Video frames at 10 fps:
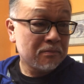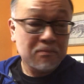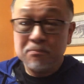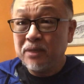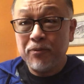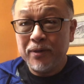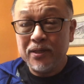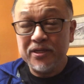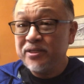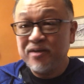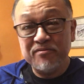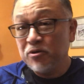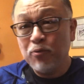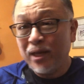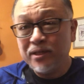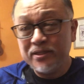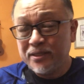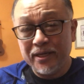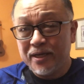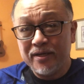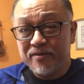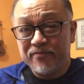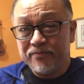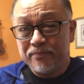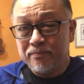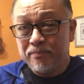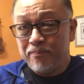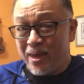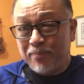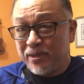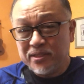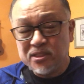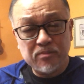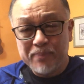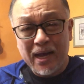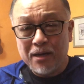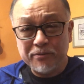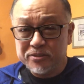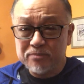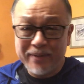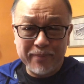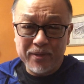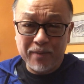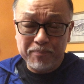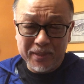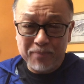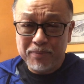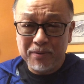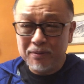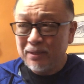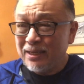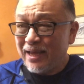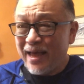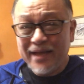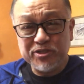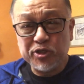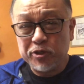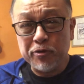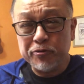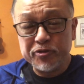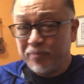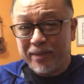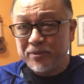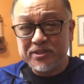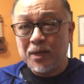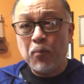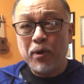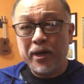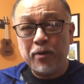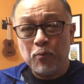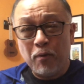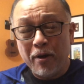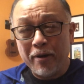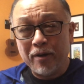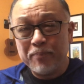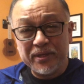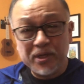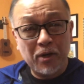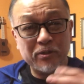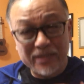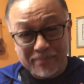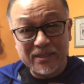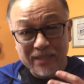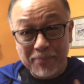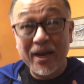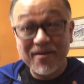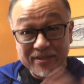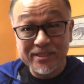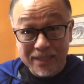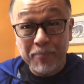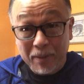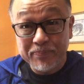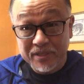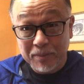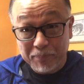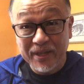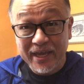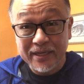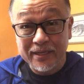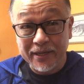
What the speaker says: My relatives, a relative, maybe a spouse, maybe a people at church, maybe someone at work. But, I'm going to have to step up to the plate,